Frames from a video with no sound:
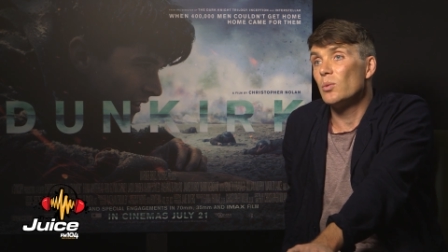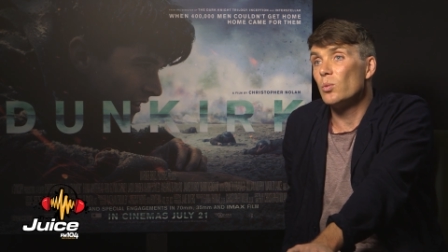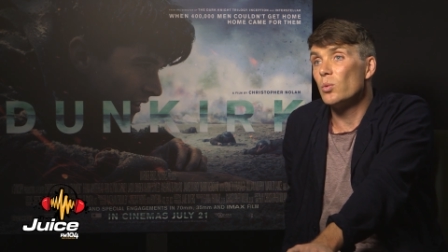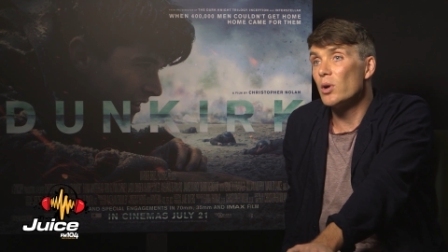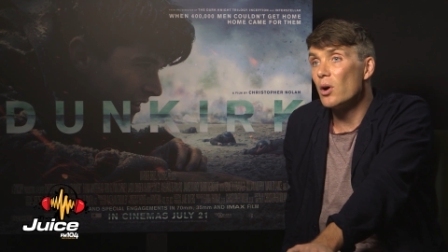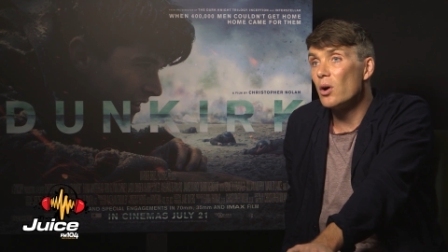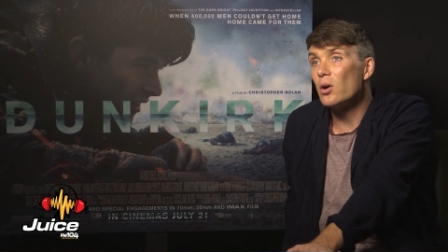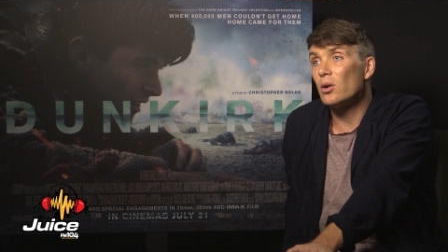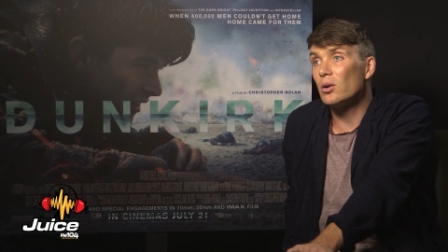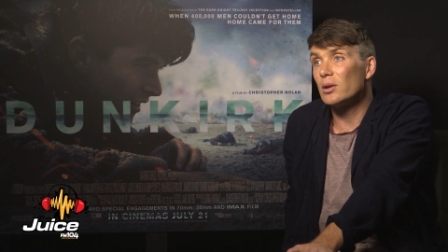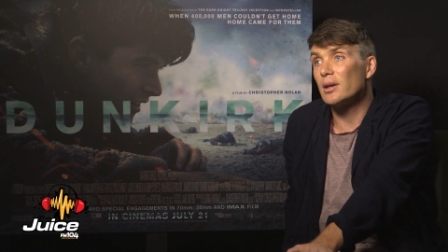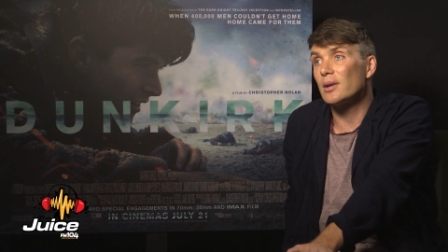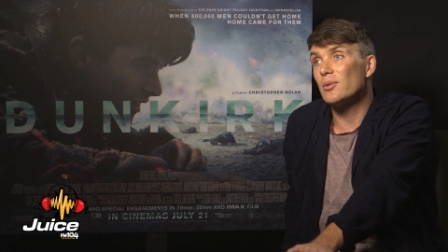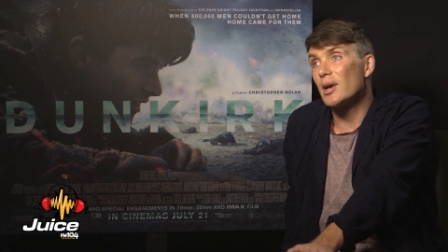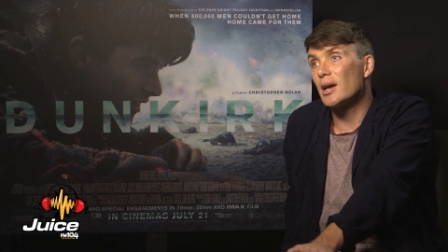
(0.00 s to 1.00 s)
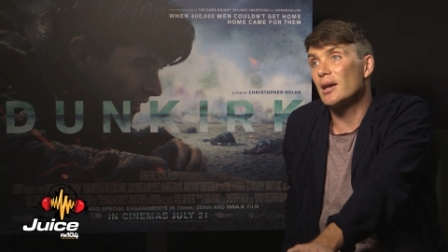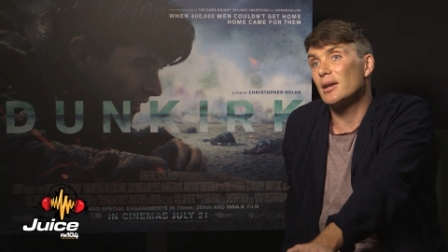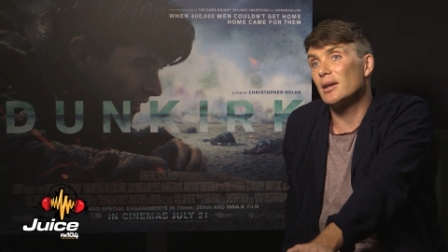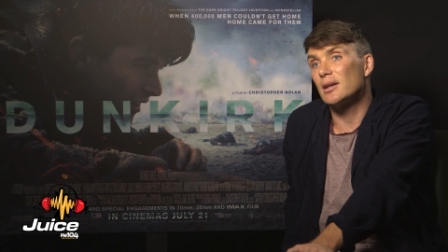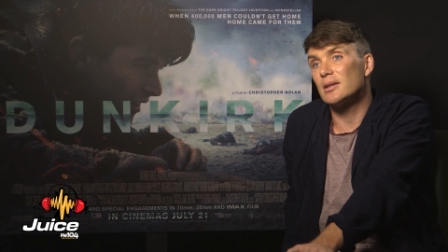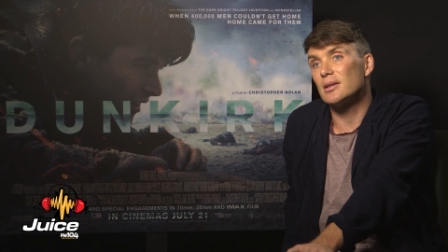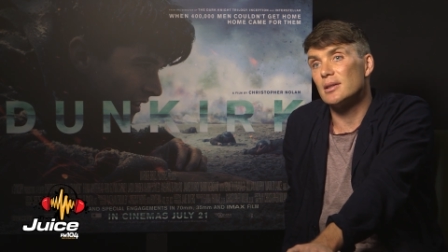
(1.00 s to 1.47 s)
we all can
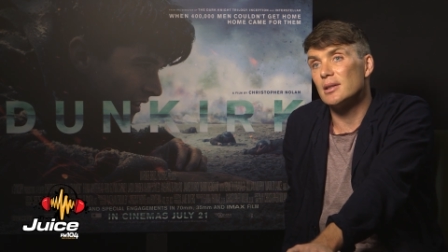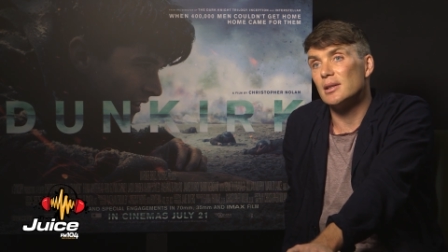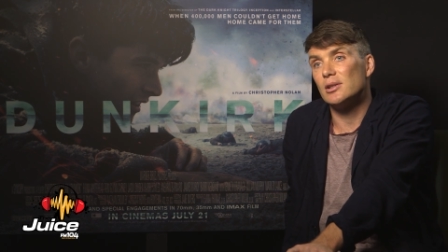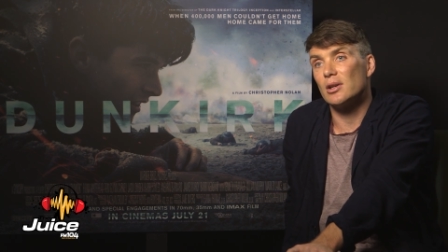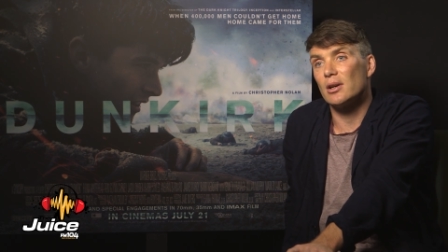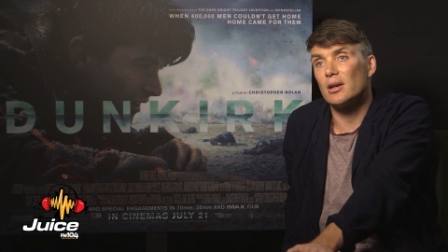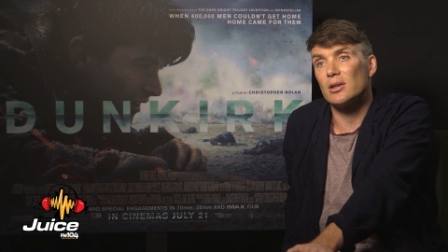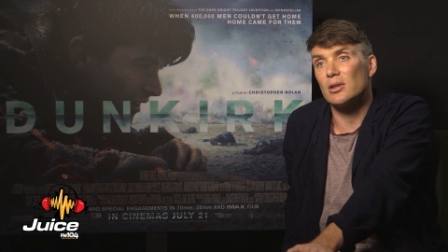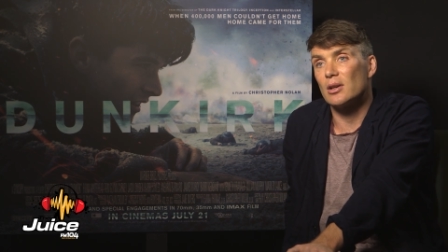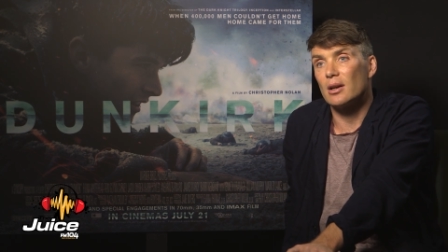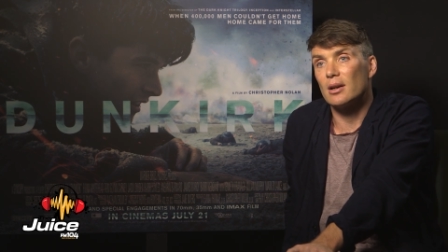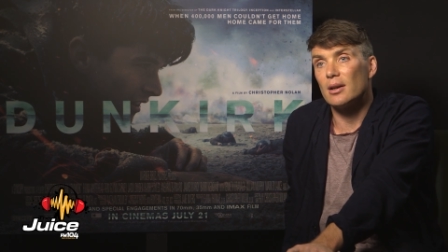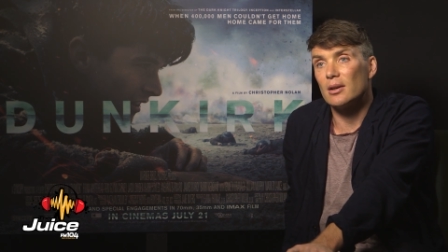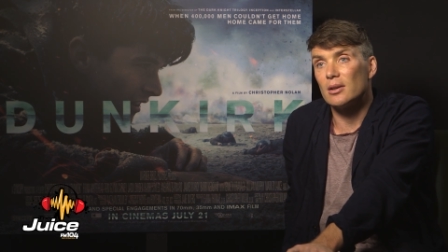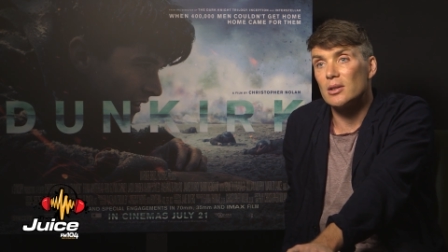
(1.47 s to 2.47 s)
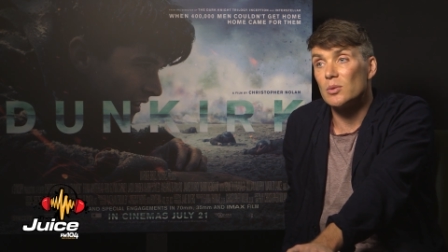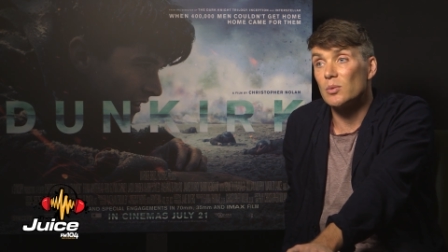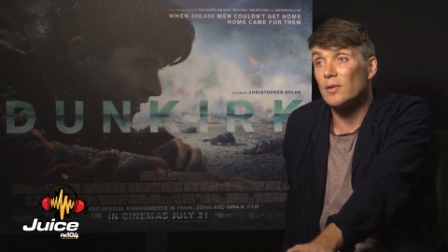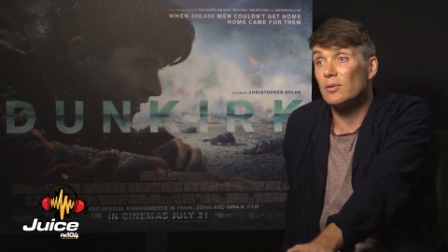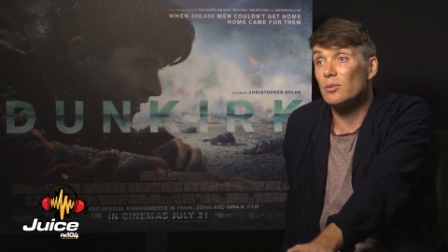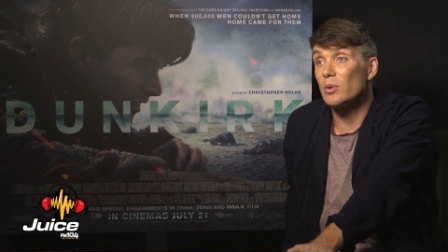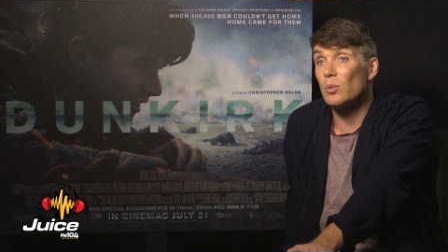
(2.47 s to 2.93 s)
recognize a CGI shot now, because
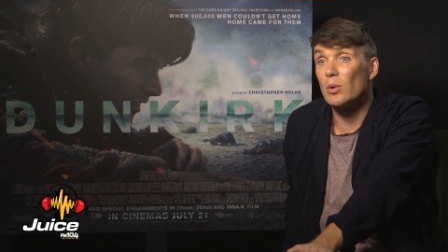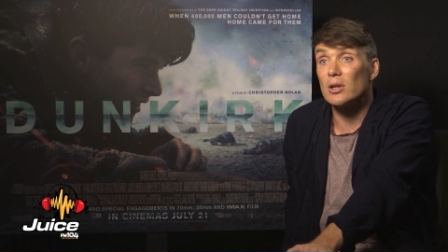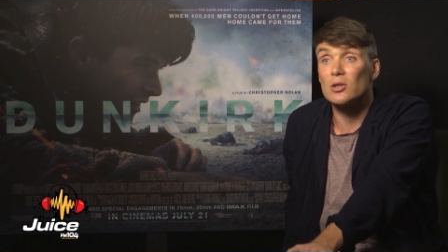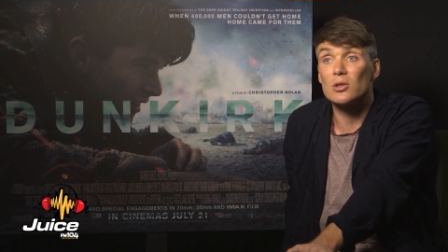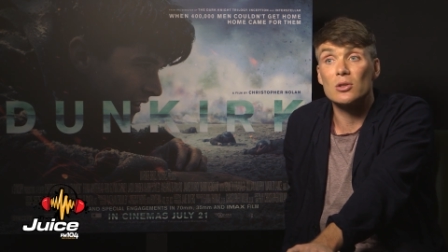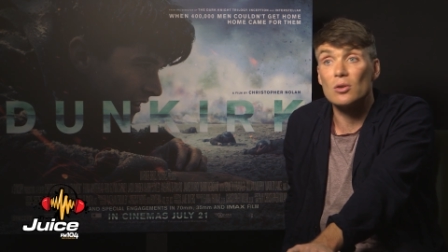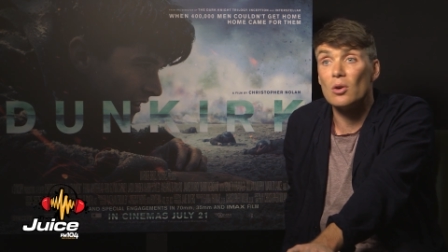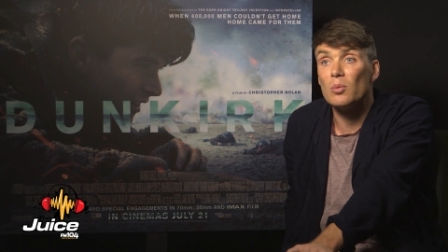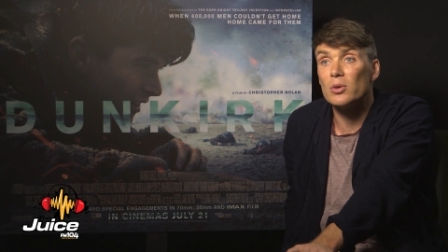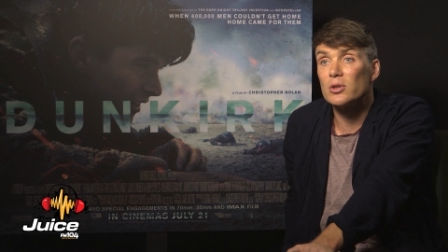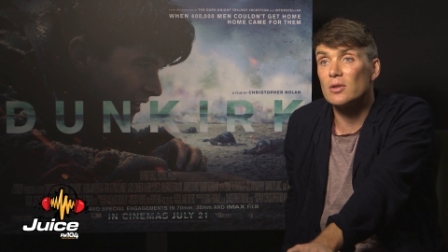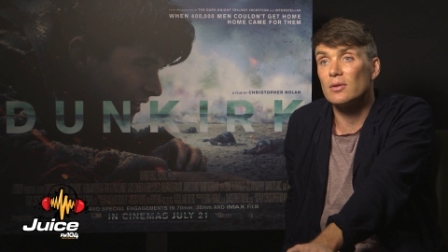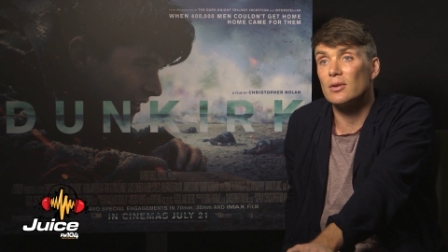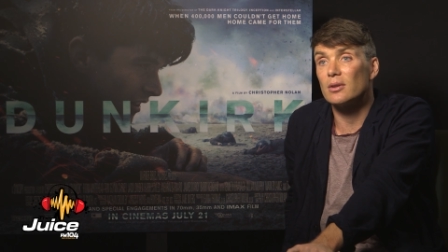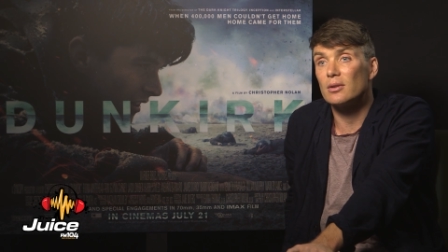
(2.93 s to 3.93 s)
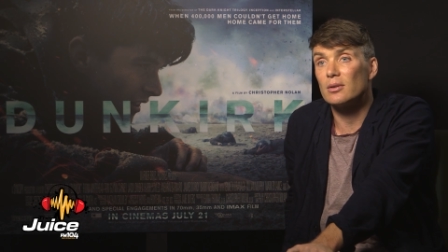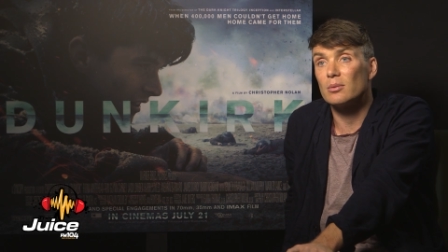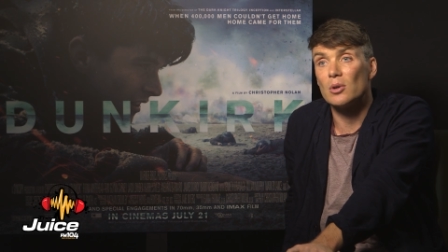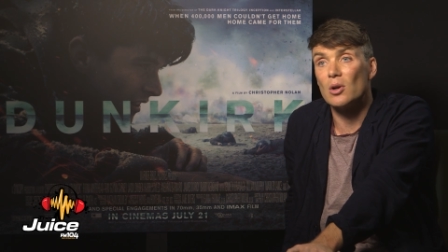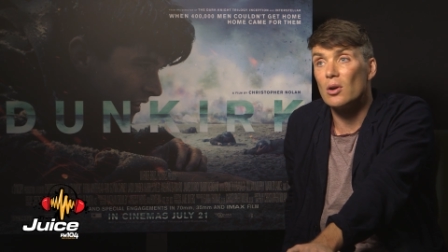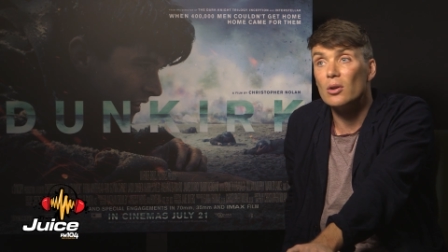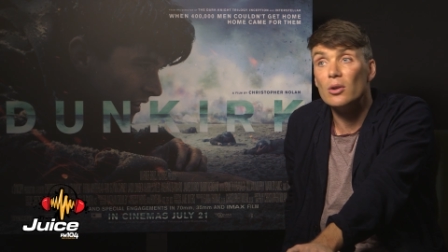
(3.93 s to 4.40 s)
we watch so much of it.
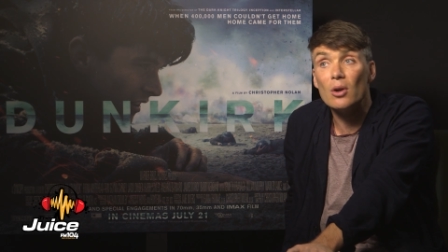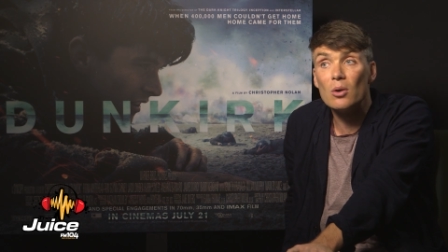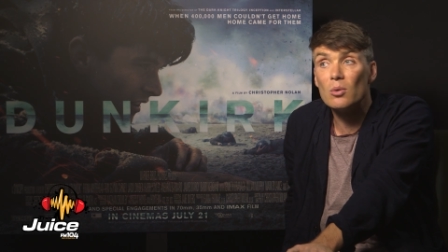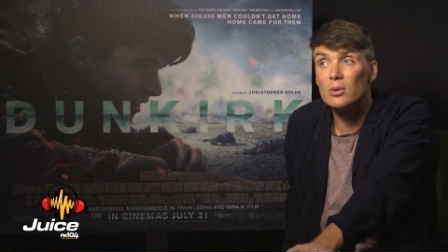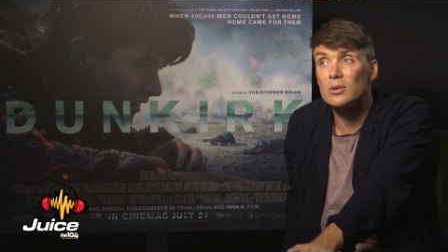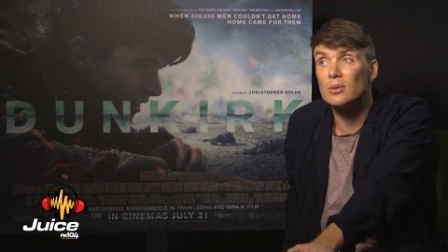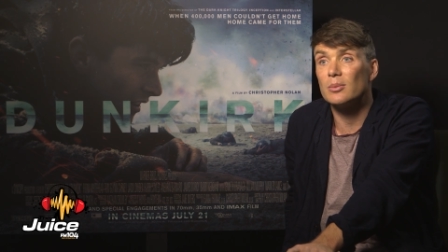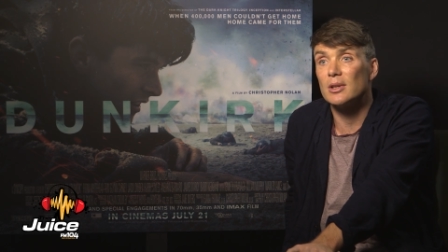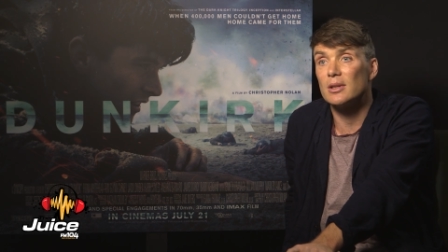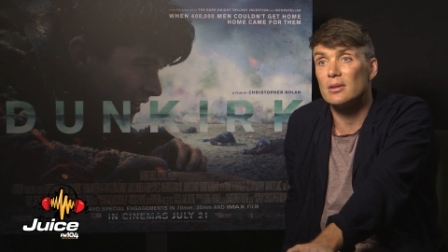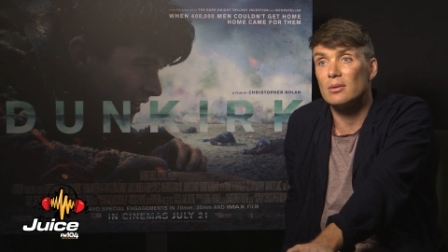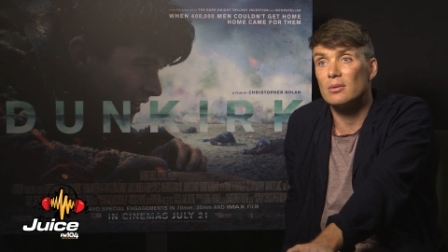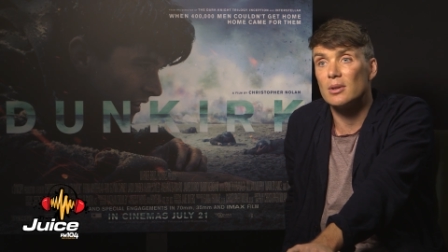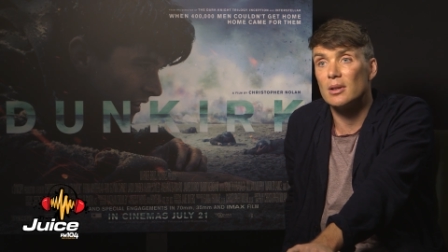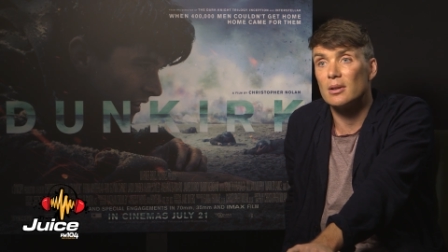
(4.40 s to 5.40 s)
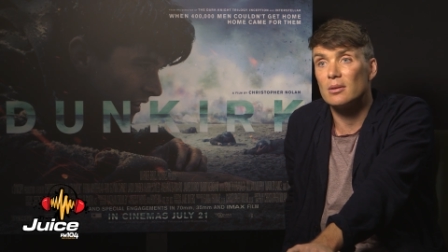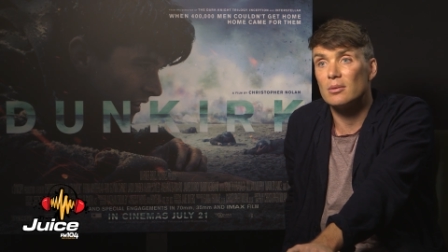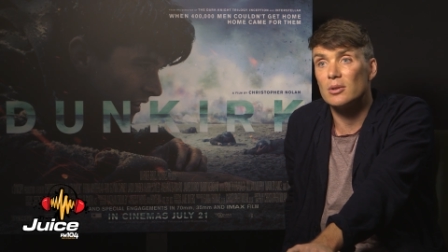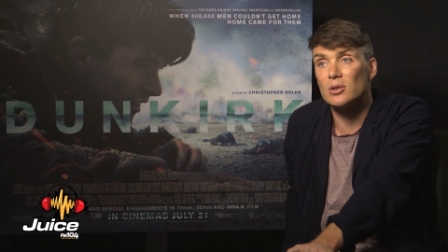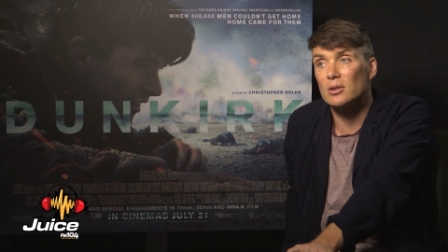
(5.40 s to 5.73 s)
We all know when something isn't real.